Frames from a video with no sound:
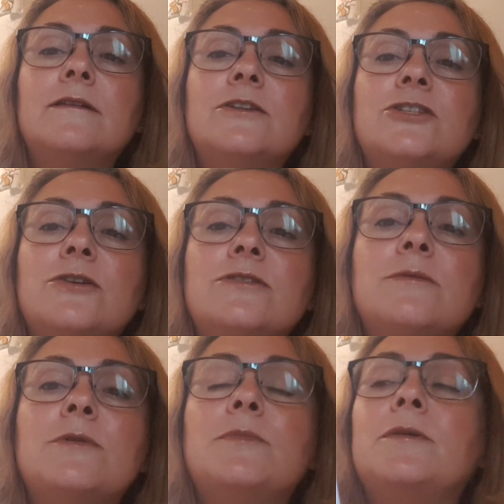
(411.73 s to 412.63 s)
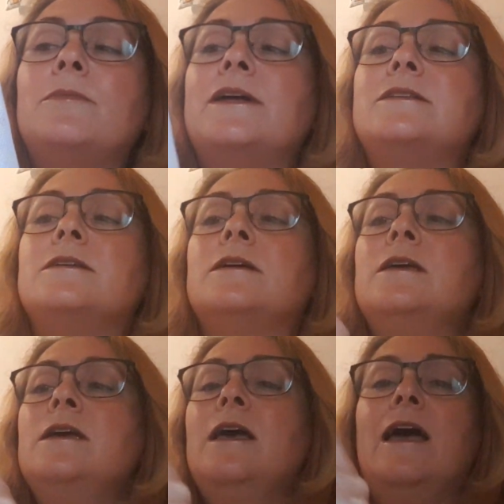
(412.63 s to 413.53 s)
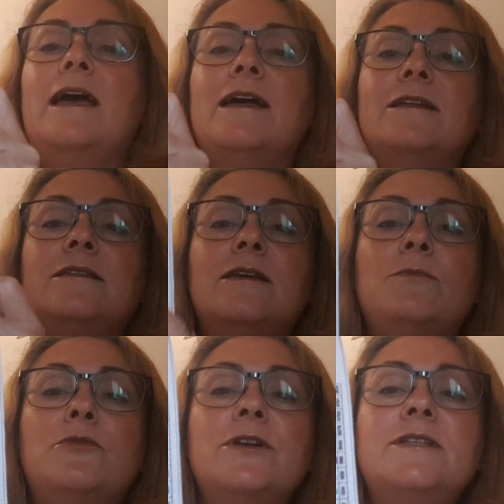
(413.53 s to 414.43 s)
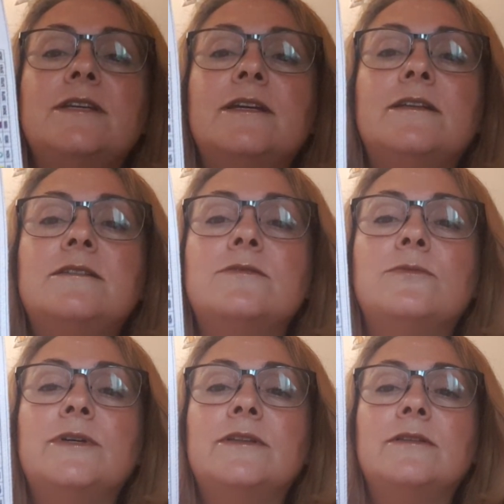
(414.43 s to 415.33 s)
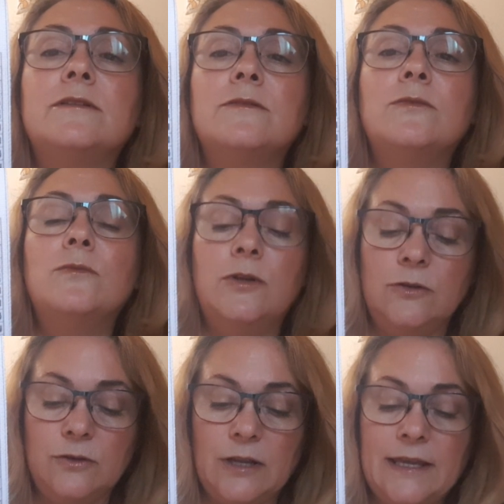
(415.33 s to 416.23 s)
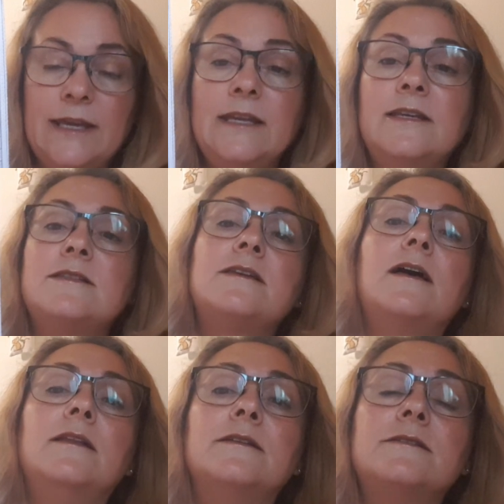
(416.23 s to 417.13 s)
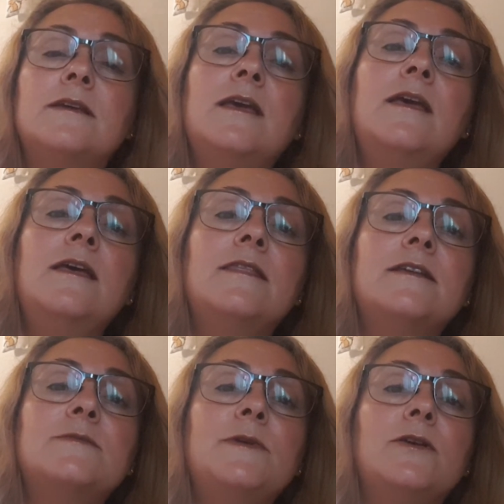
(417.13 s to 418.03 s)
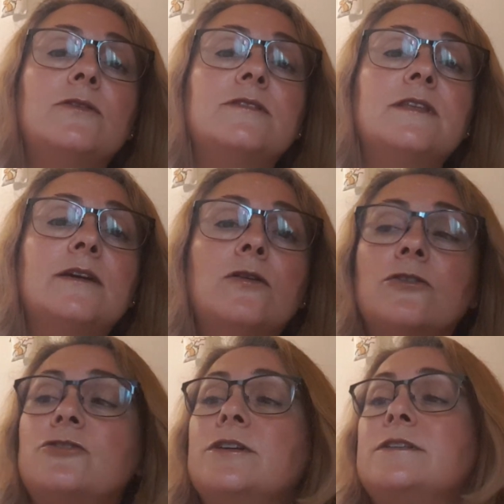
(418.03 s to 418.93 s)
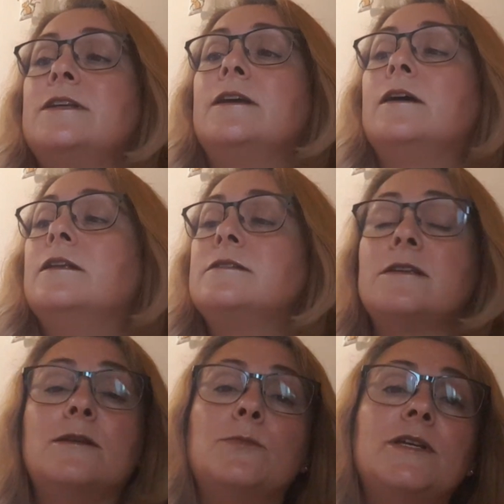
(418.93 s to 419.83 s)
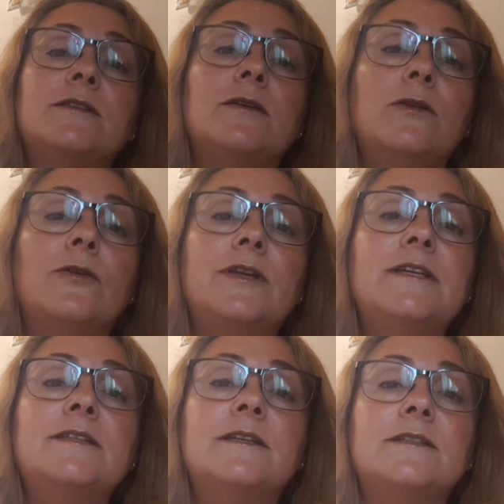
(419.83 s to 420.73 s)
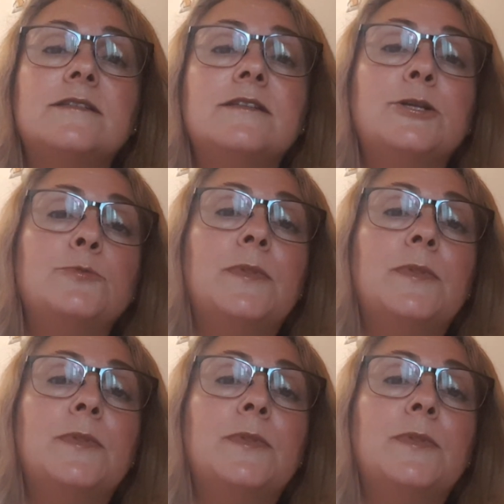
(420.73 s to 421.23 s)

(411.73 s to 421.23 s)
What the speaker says: It shows up a bit better. And they're printed with what look like hideous colours. That's because they're contrasting colours, and it makes it a lot easier to stitch